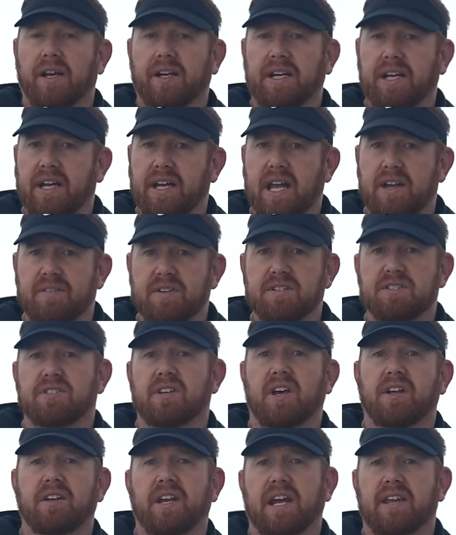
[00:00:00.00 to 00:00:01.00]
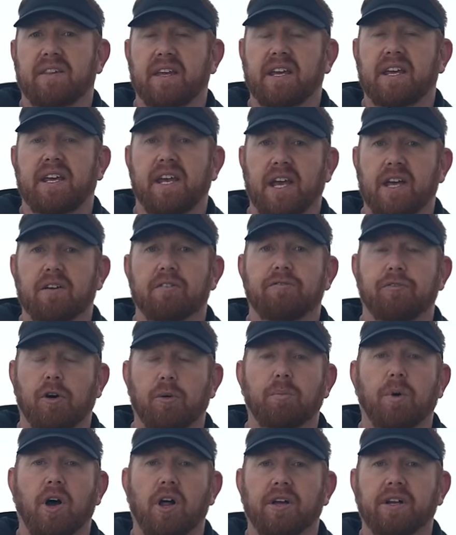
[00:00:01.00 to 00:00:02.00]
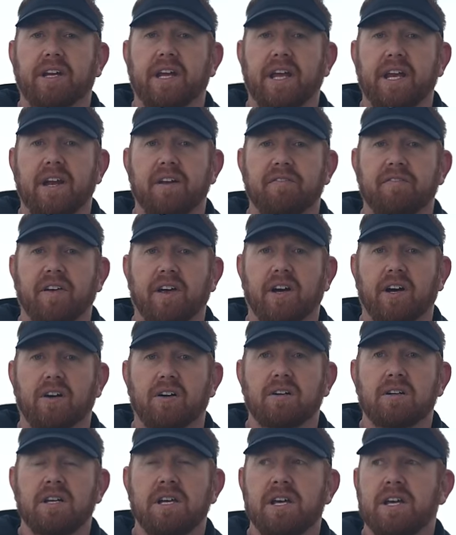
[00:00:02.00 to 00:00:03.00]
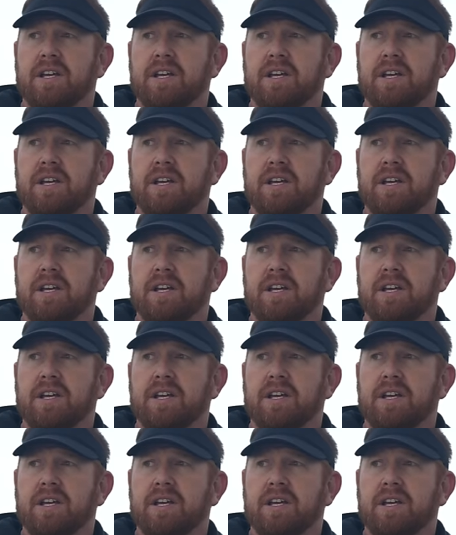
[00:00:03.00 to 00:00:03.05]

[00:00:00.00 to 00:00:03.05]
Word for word: on any given Sunday that kick a football in the NFL.